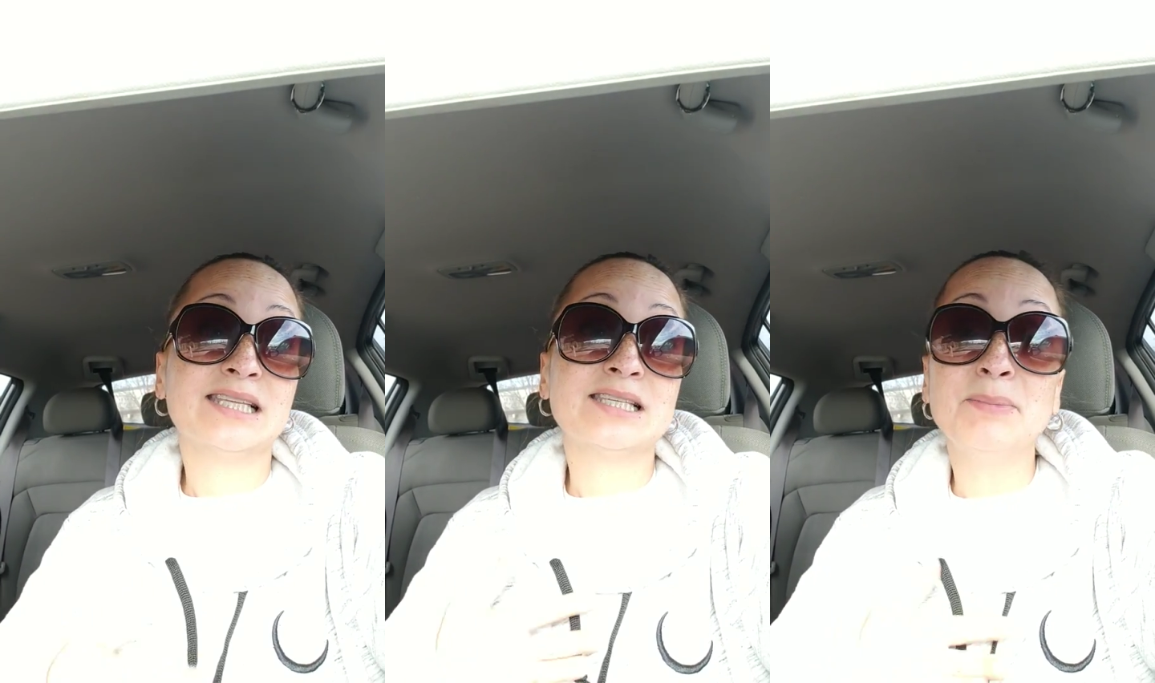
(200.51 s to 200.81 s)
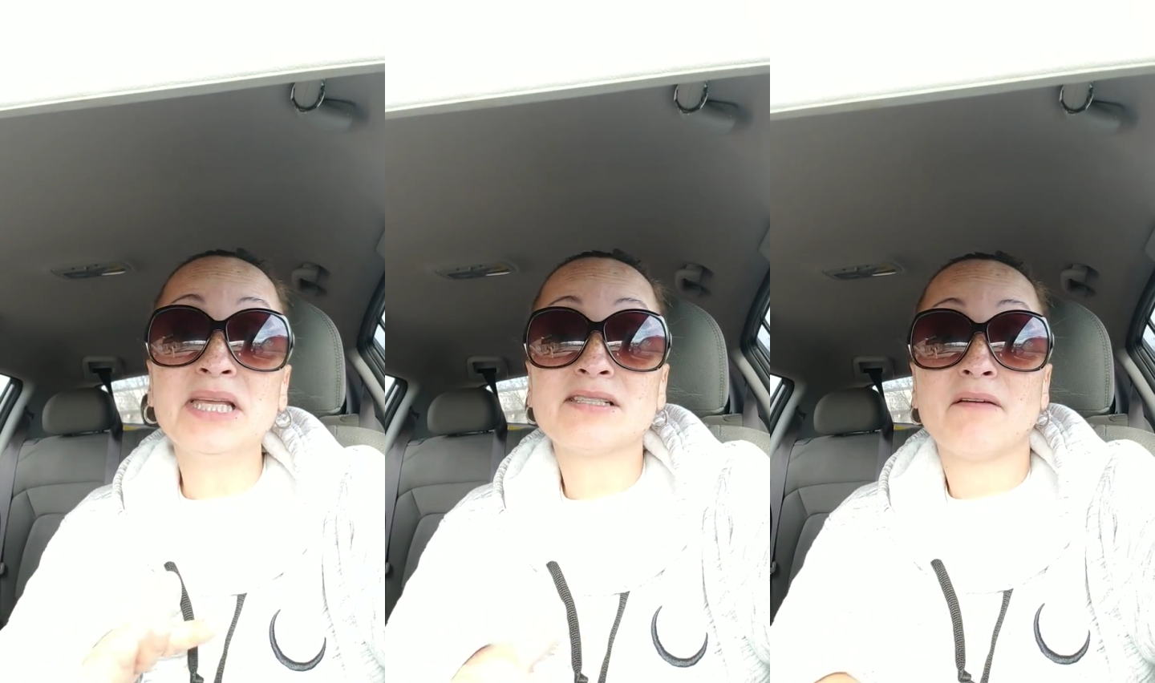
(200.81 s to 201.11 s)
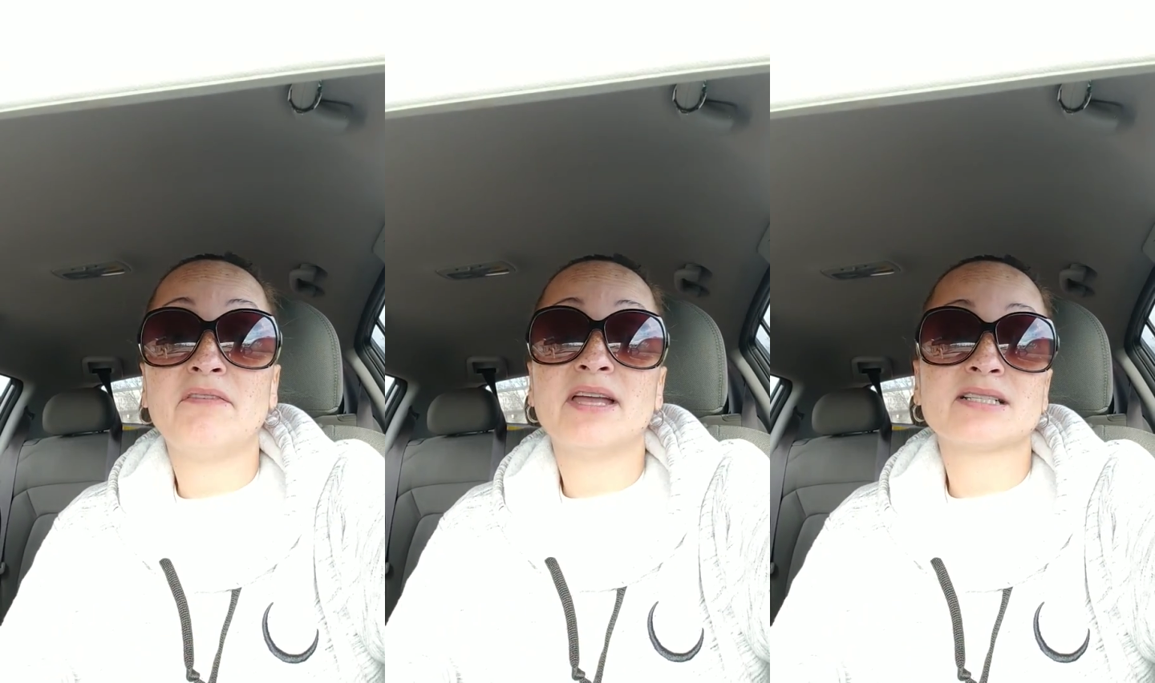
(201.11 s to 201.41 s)
To me, it's a
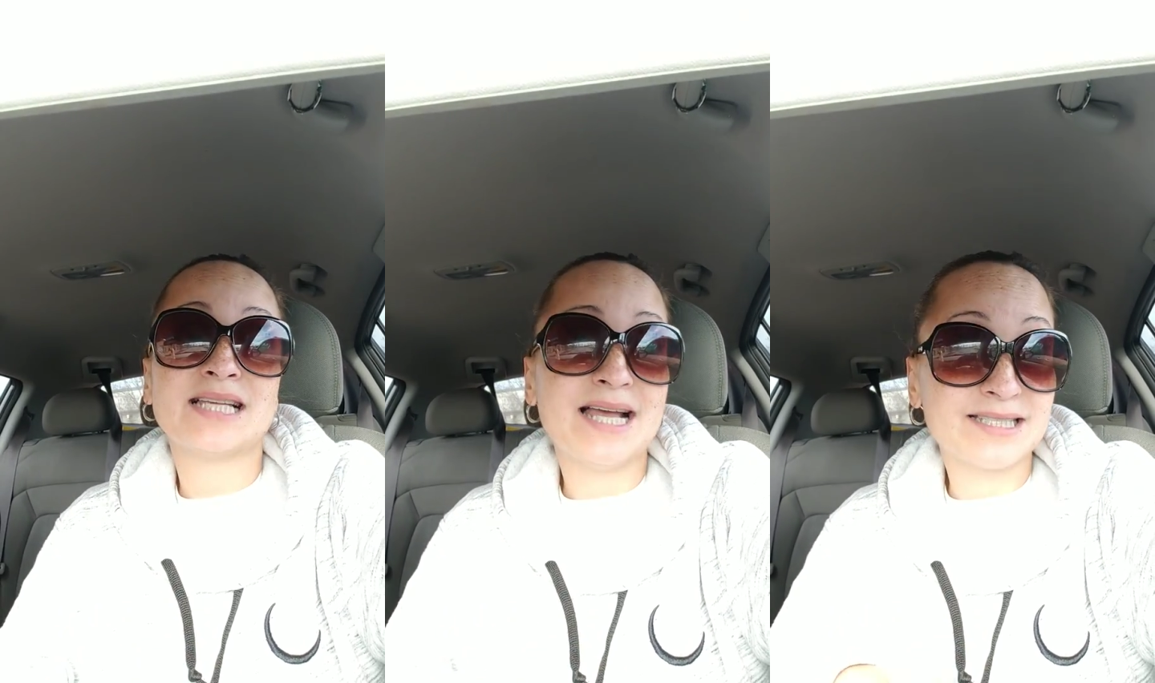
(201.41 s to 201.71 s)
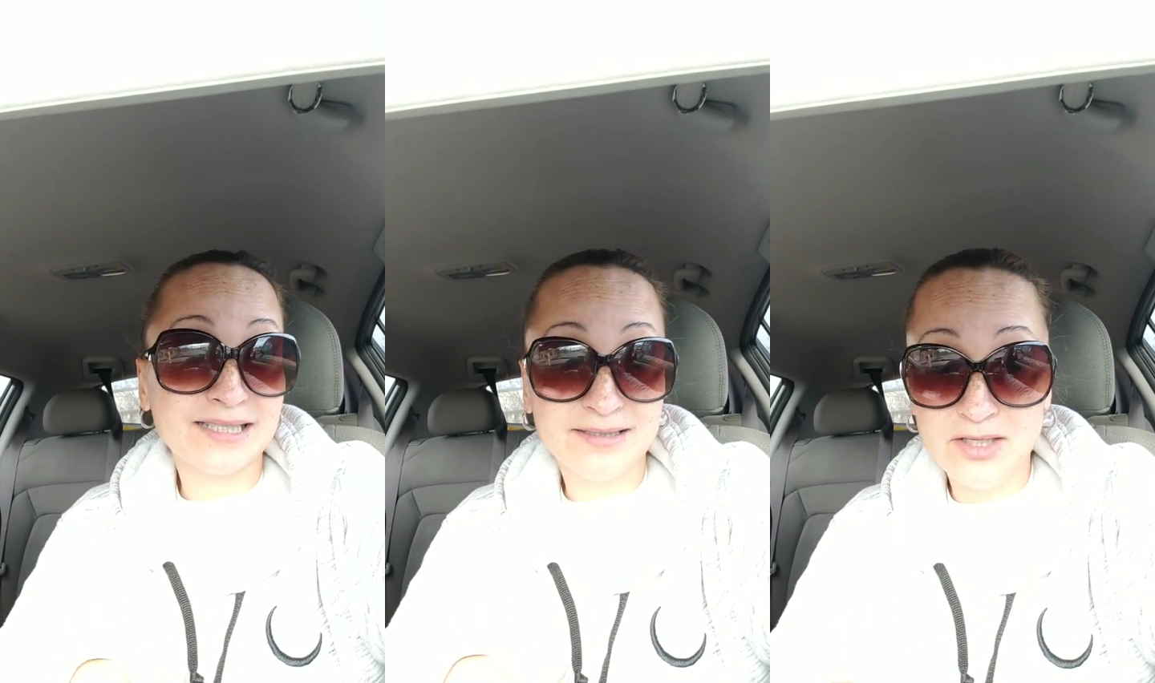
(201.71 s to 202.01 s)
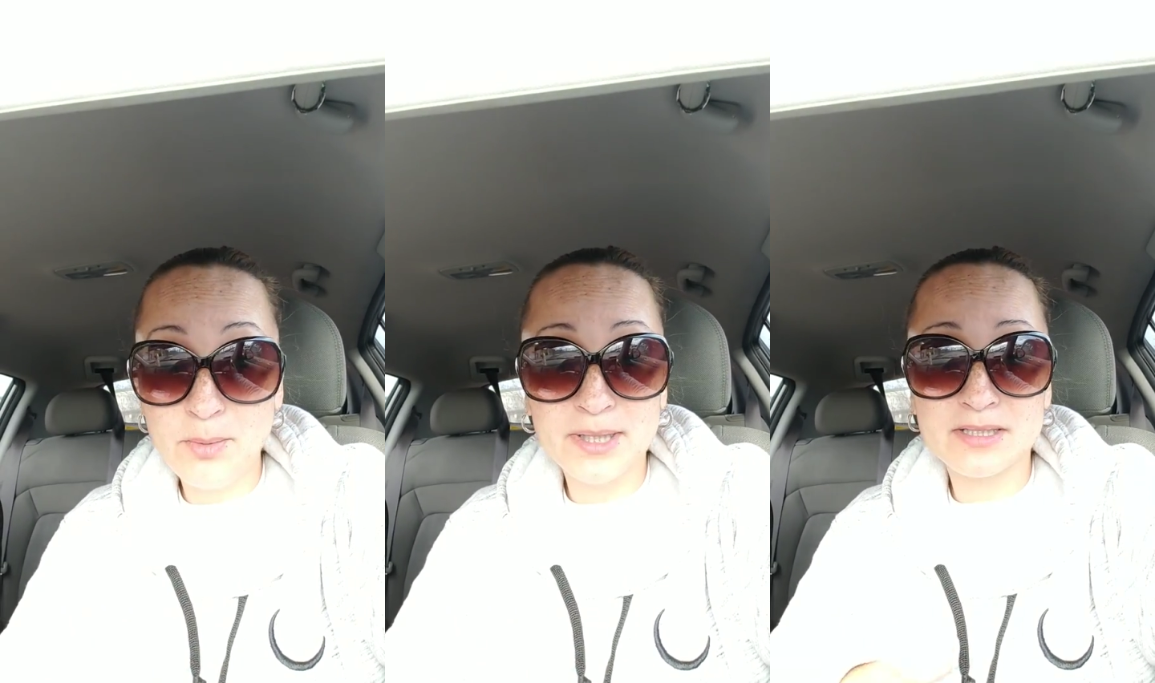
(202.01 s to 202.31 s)
fantastic
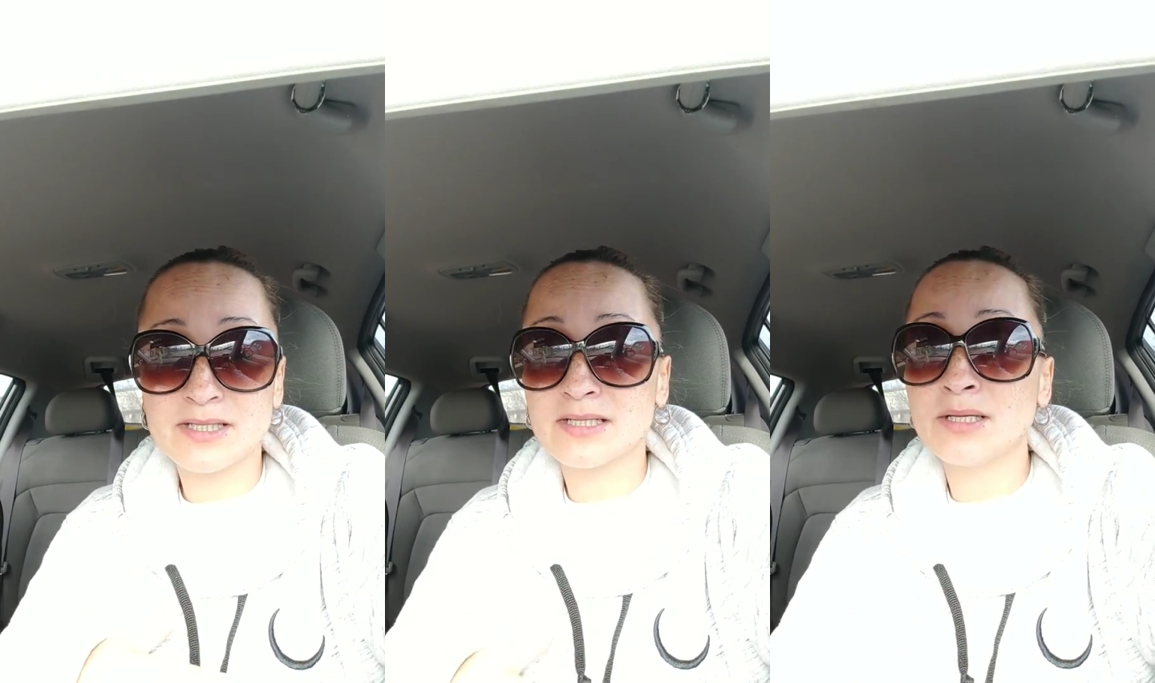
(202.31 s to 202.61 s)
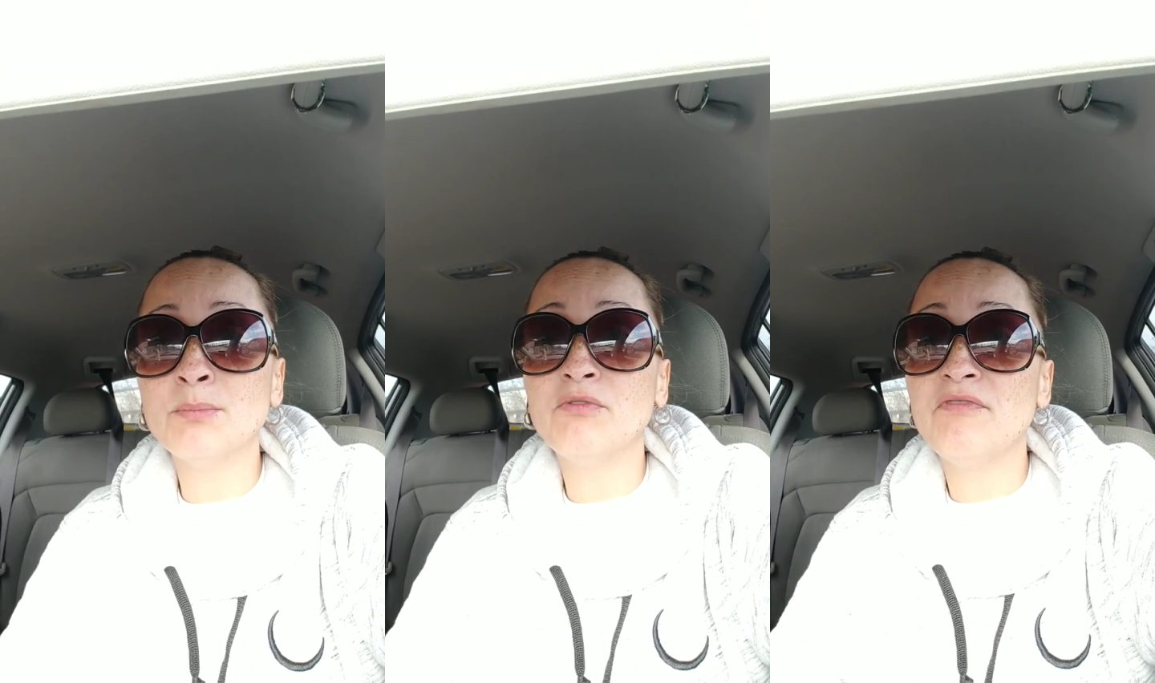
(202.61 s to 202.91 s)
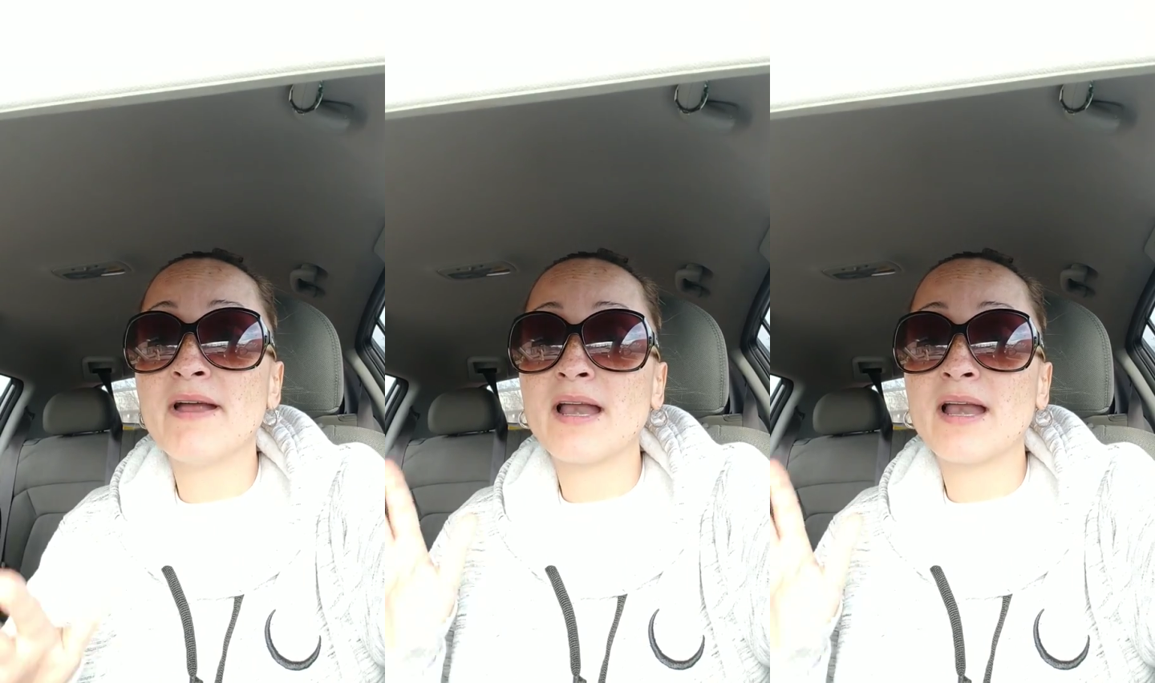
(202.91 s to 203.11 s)
deal because of the simple fact